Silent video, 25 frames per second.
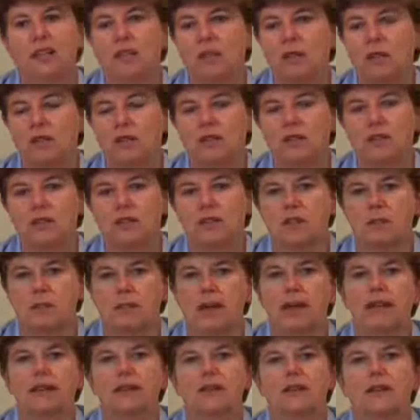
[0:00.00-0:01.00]
He has lost the
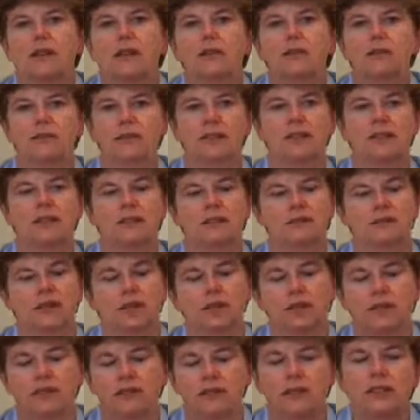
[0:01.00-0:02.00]
respect of
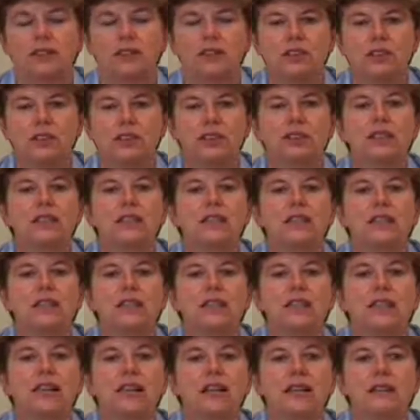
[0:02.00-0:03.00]
his fellow villagers
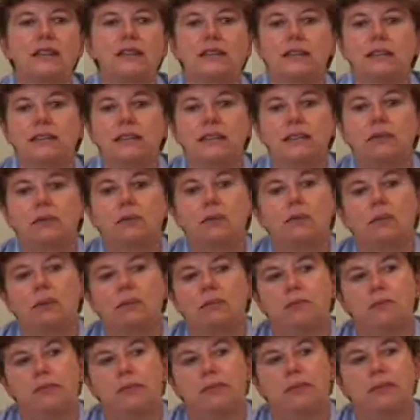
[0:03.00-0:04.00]
and he will
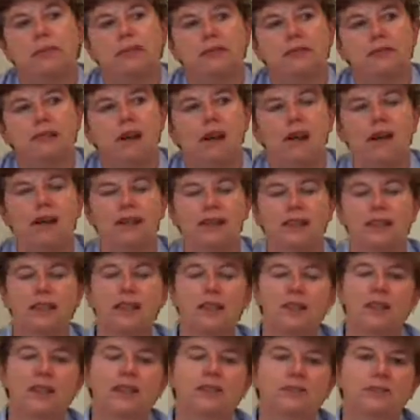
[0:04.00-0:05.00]
probably
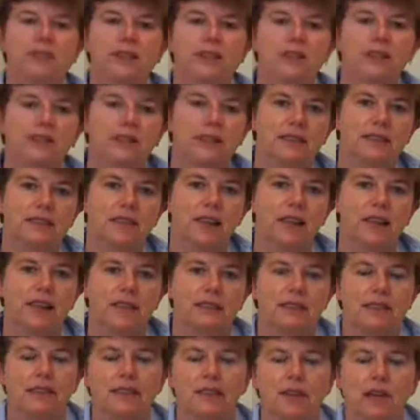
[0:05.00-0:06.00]
die a very
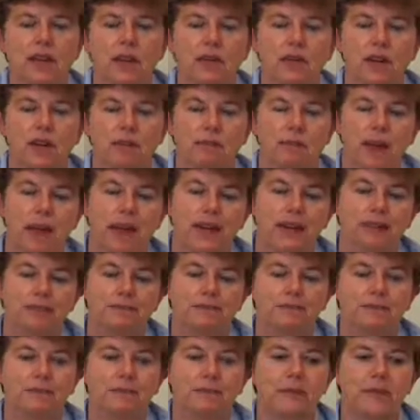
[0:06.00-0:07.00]
sad and lonely
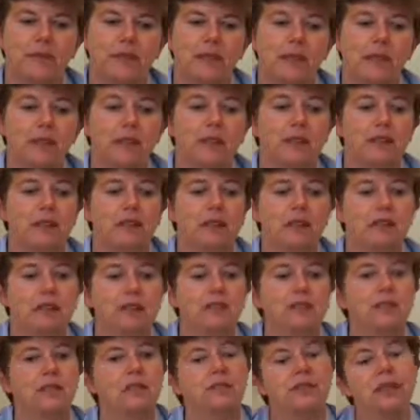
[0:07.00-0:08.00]
man.
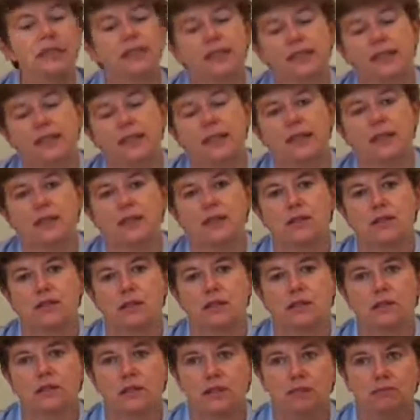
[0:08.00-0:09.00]
So it's a very sad
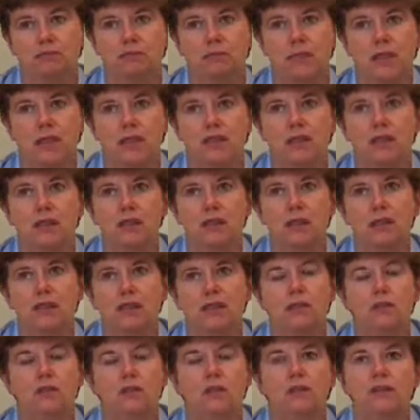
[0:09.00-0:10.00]
story
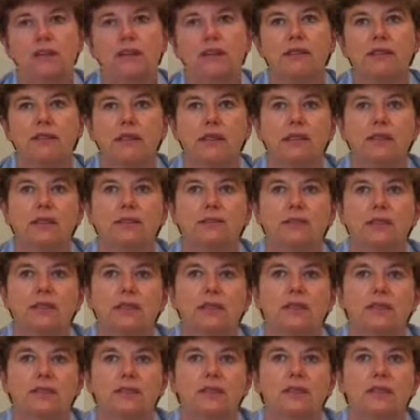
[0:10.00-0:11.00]
and you may think the
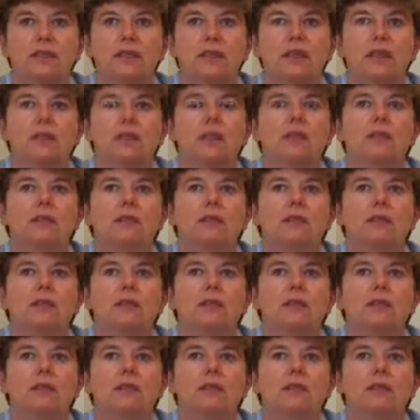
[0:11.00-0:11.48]
villagers